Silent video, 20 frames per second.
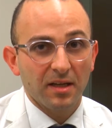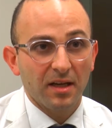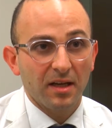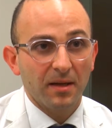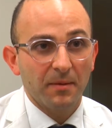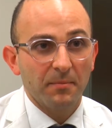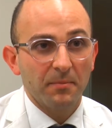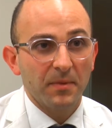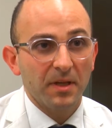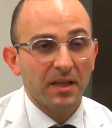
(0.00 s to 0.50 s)

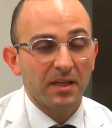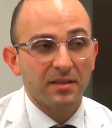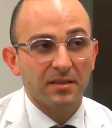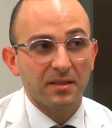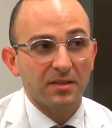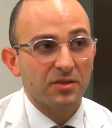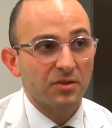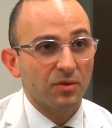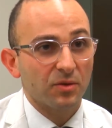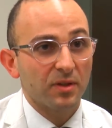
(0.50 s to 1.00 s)
um,
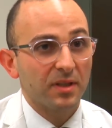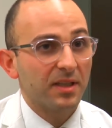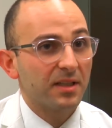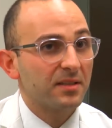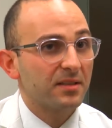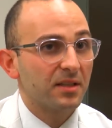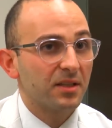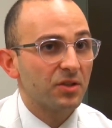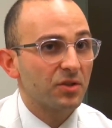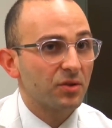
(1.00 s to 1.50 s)
exists only at
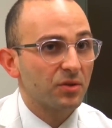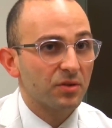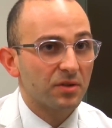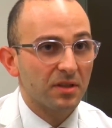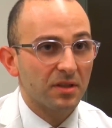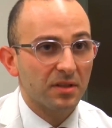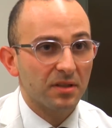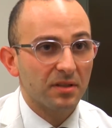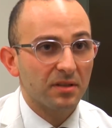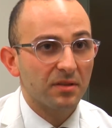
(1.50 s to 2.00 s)
St. Joe's
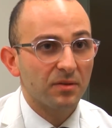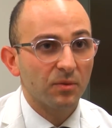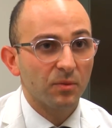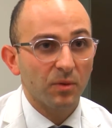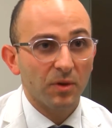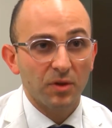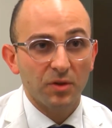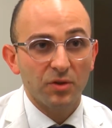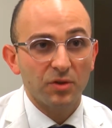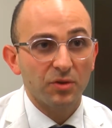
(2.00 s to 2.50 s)
and
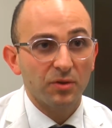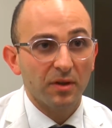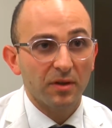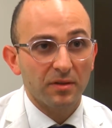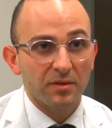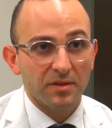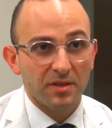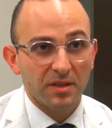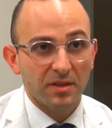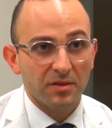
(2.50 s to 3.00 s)
one or two
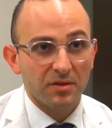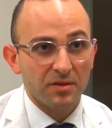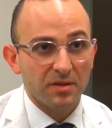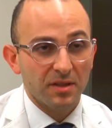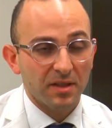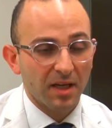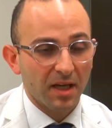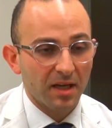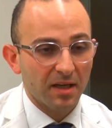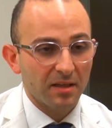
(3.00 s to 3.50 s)
other centers
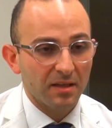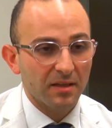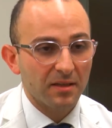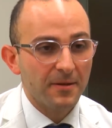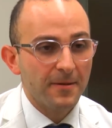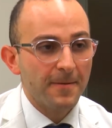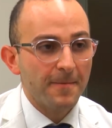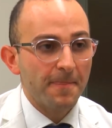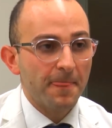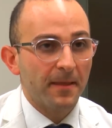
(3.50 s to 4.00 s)
in Canada.
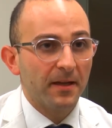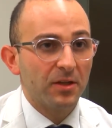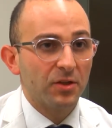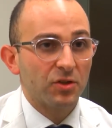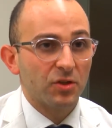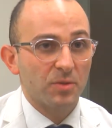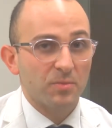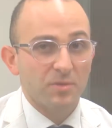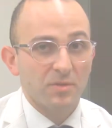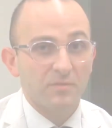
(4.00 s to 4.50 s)
In
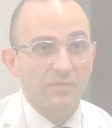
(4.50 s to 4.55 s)
terms